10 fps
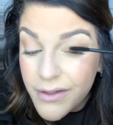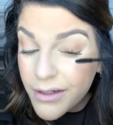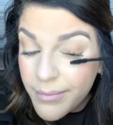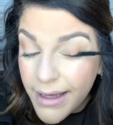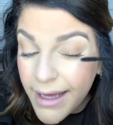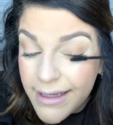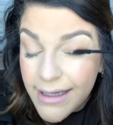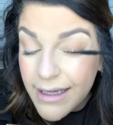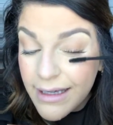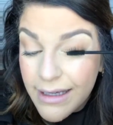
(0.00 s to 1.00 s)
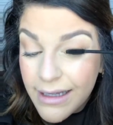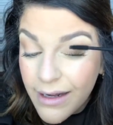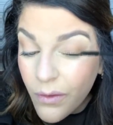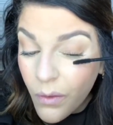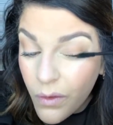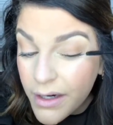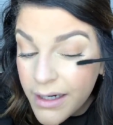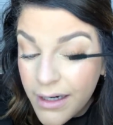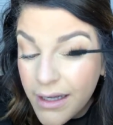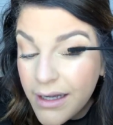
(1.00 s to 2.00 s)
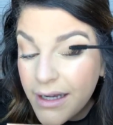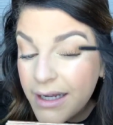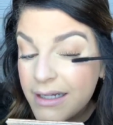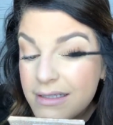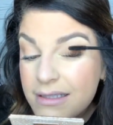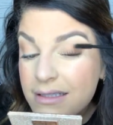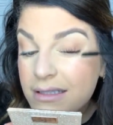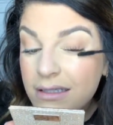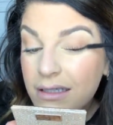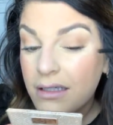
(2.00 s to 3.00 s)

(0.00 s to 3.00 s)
We are packing and getting organized.